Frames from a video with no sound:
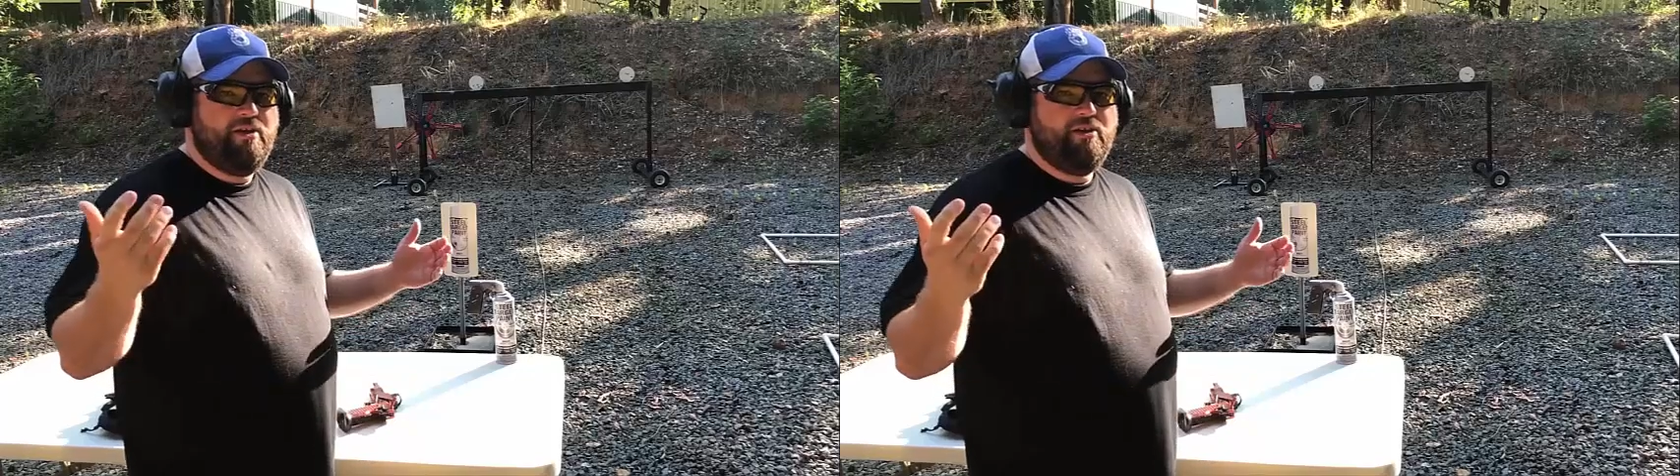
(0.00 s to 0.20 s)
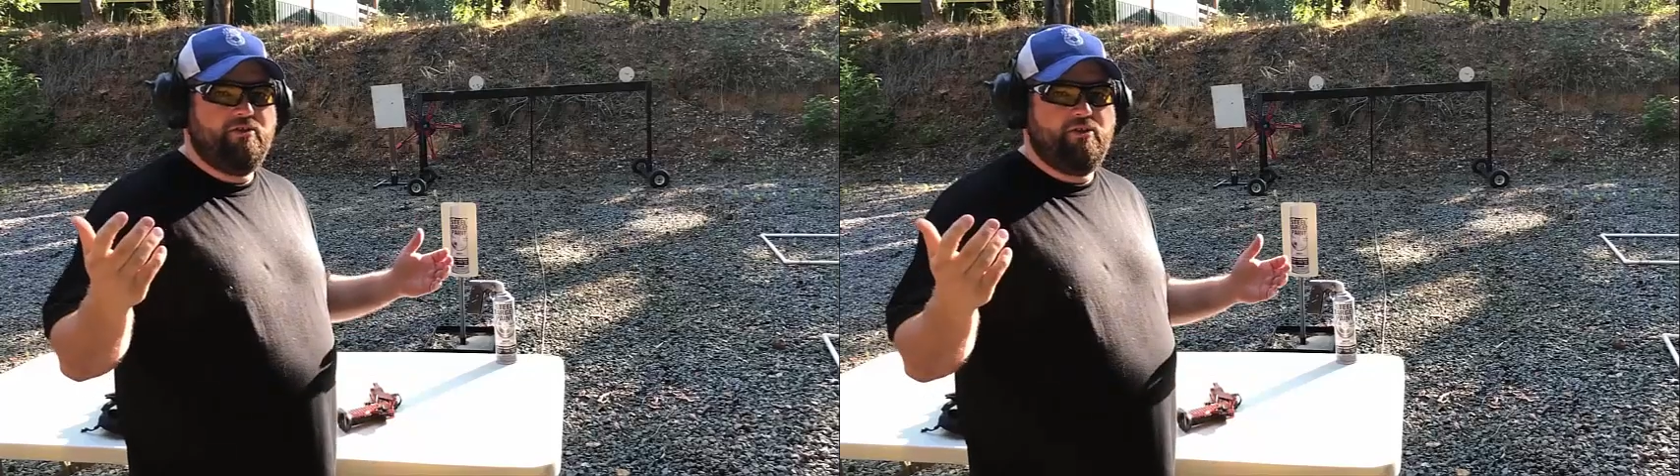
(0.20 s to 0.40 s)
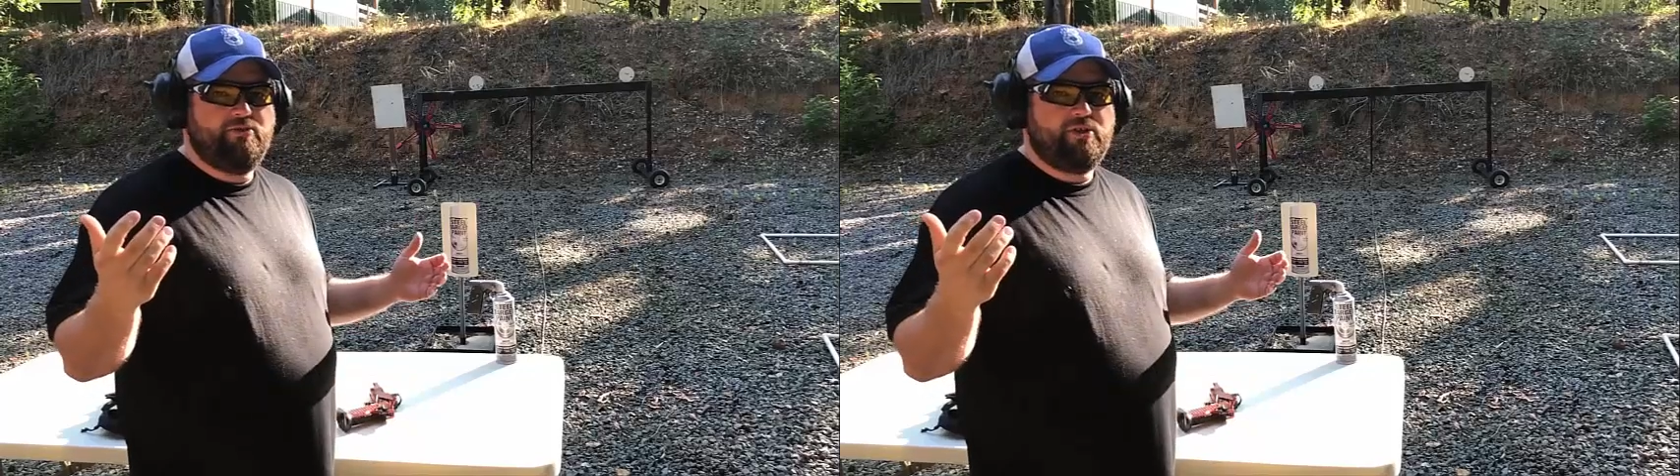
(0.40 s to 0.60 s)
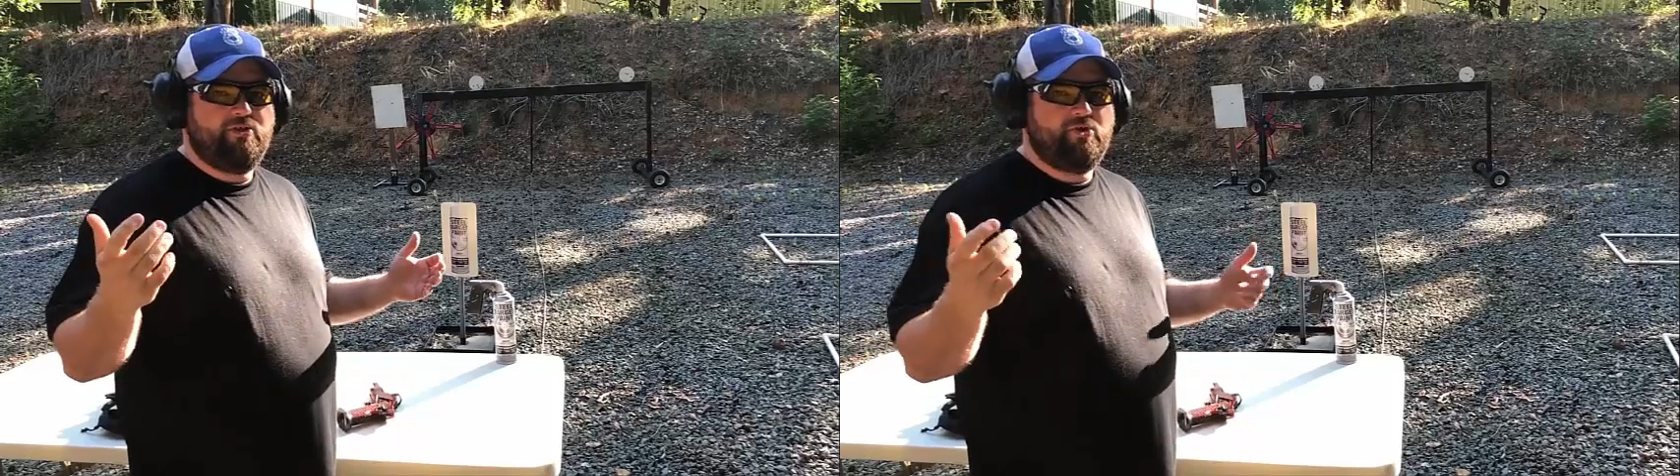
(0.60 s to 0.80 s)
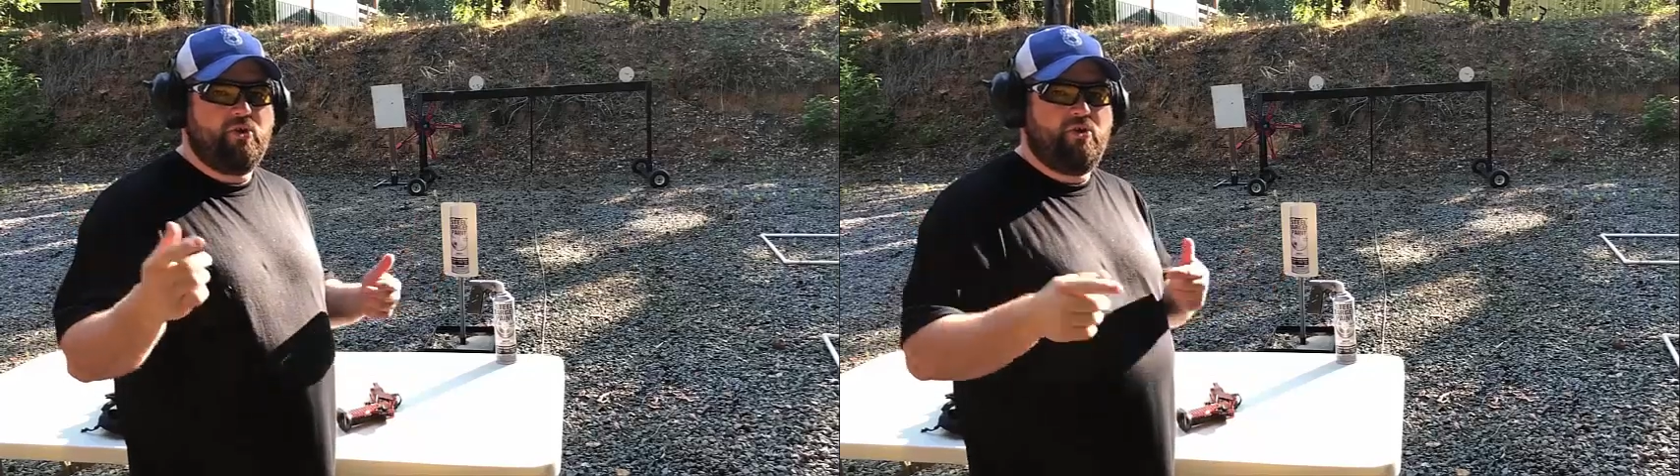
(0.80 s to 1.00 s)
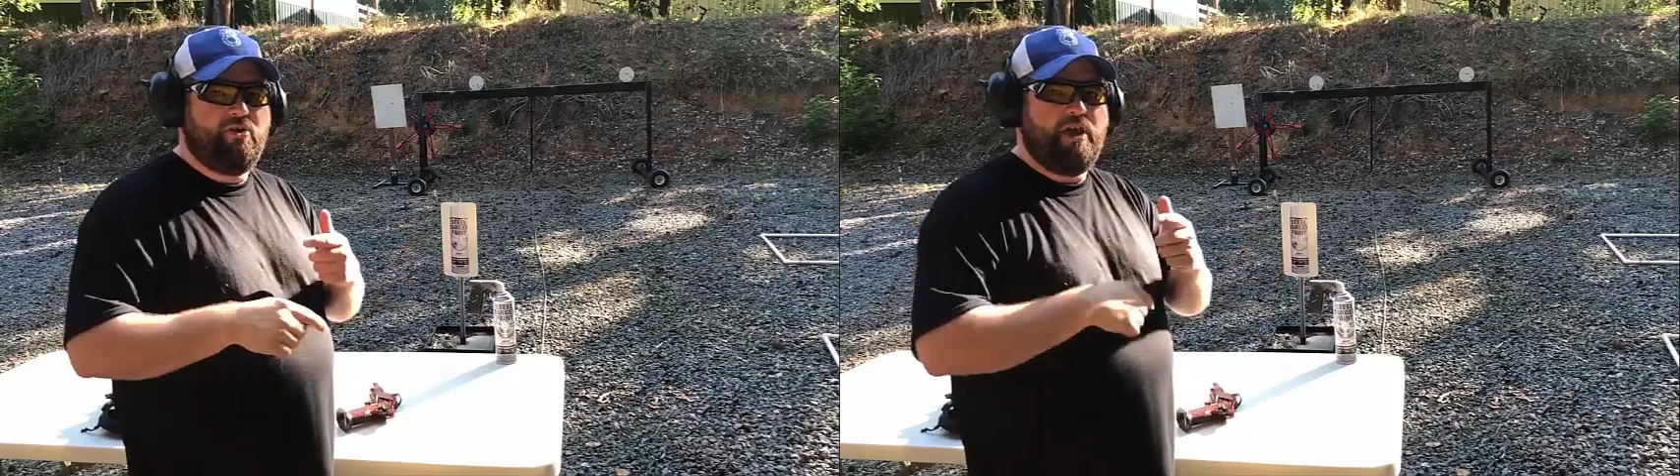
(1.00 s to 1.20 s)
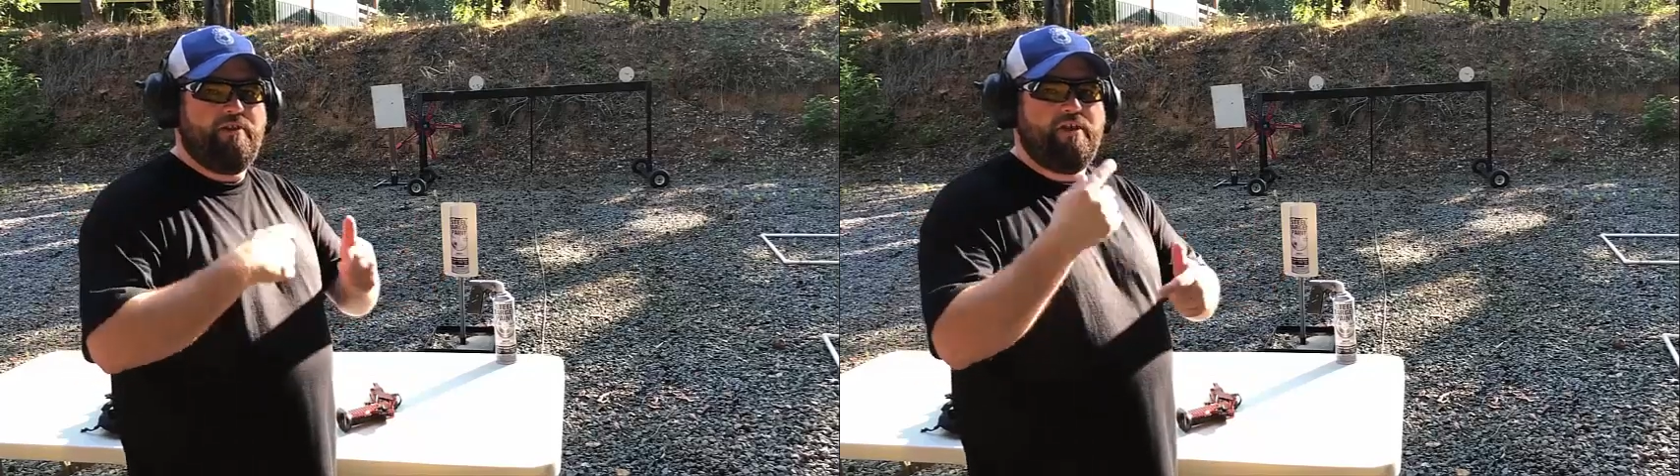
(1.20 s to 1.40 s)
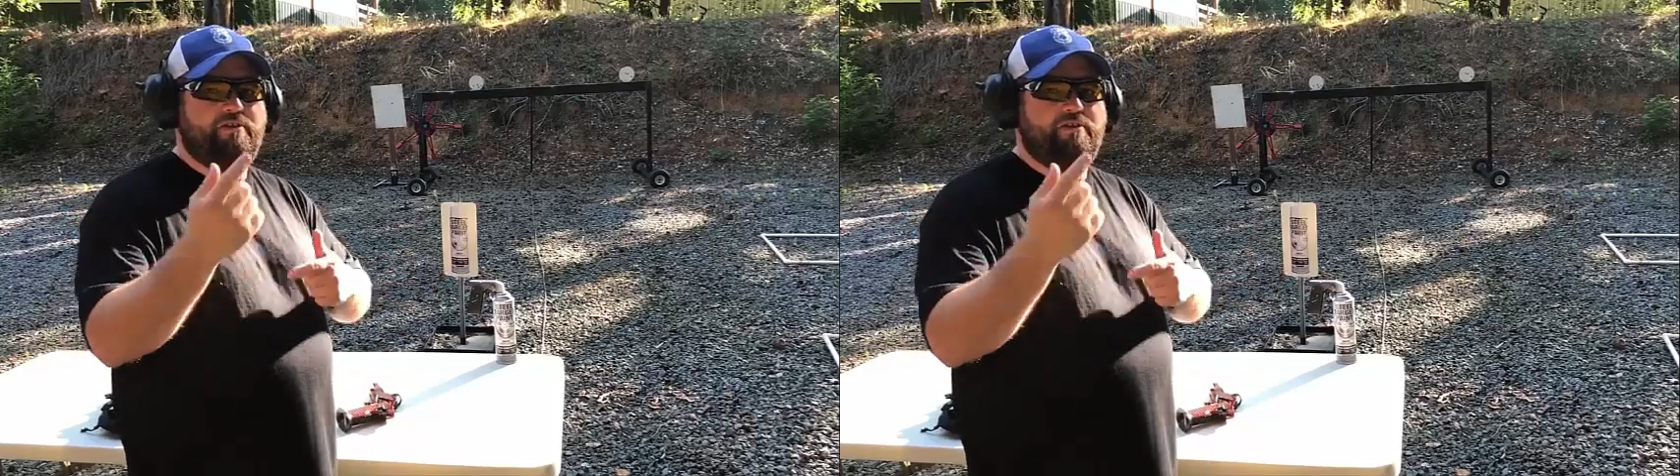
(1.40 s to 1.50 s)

you lose control, and